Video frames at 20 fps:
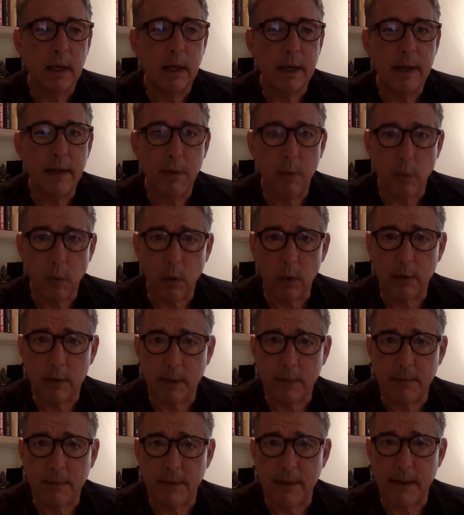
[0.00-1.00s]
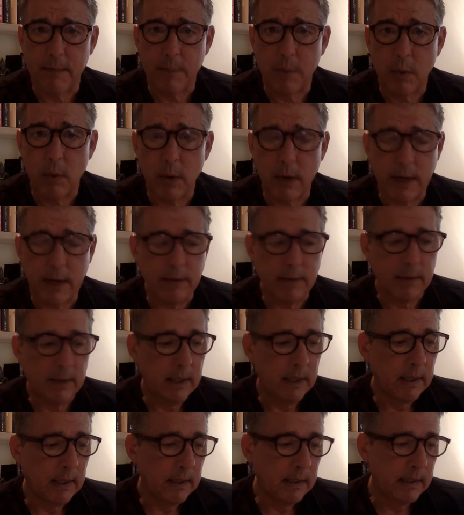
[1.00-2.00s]
in the world up to that point.
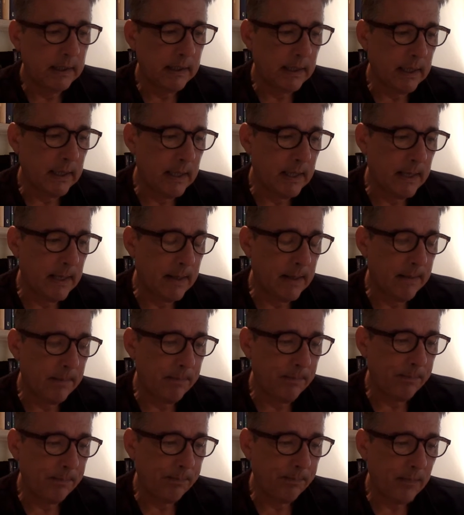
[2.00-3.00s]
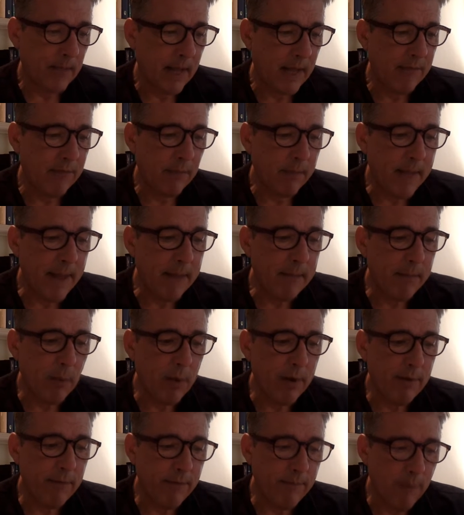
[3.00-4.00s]
And from that
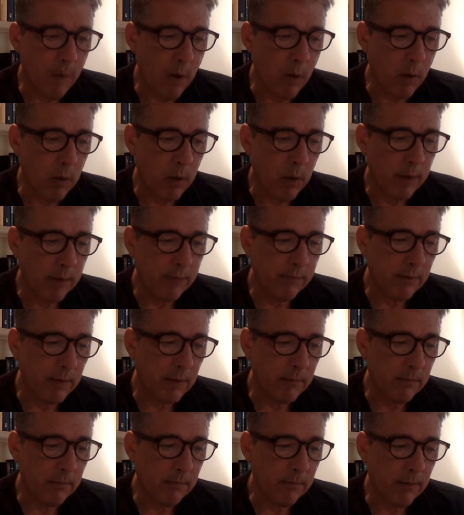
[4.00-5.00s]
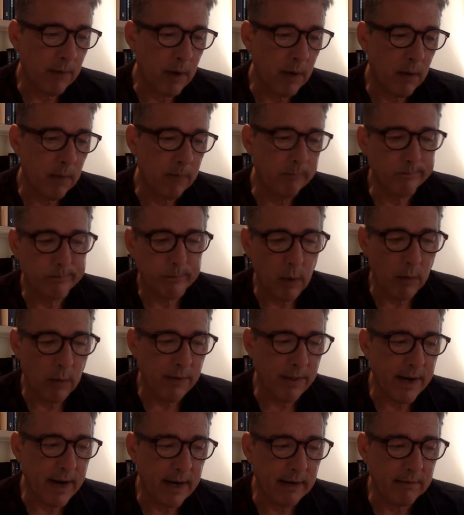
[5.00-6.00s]
point forward, from
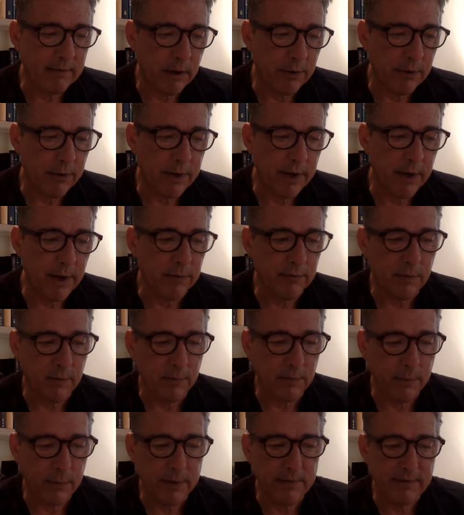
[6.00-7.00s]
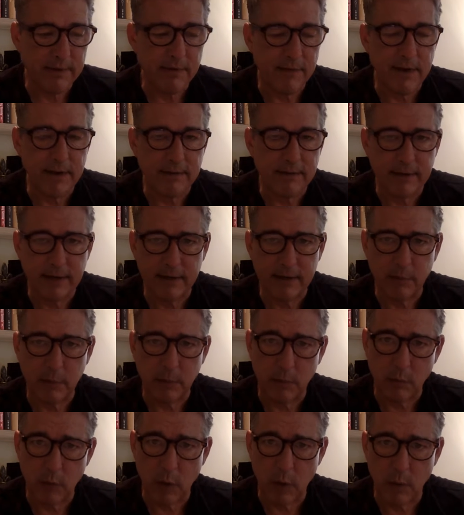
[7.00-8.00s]
over the next 100 years, from 376
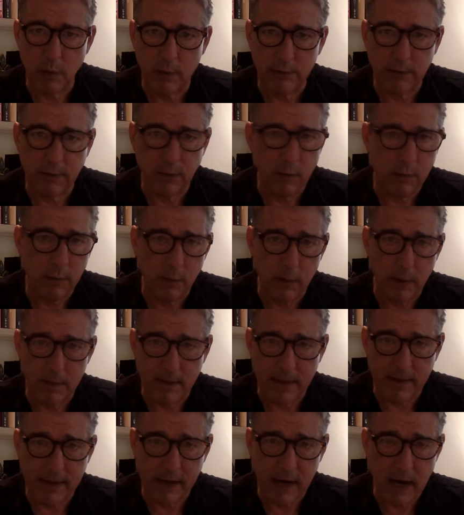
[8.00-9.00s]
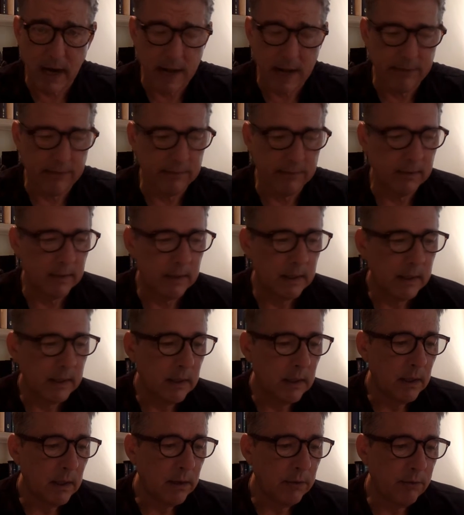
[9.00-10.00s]
when Rome was overrun by the Goths
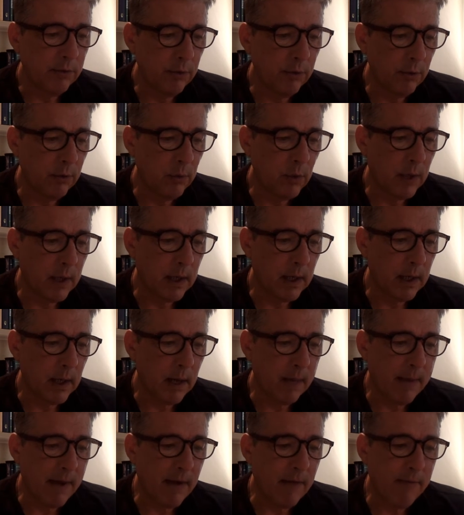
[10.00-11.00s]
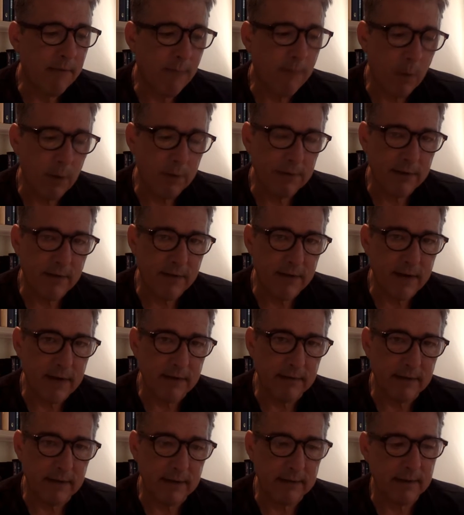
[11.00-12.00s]
to about
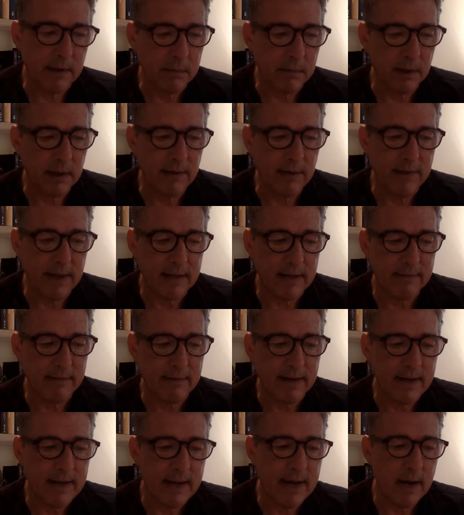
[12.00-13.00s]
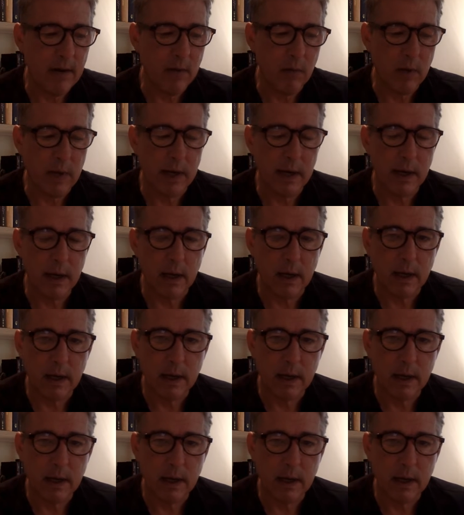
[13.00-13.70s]
476, I believe that's the date when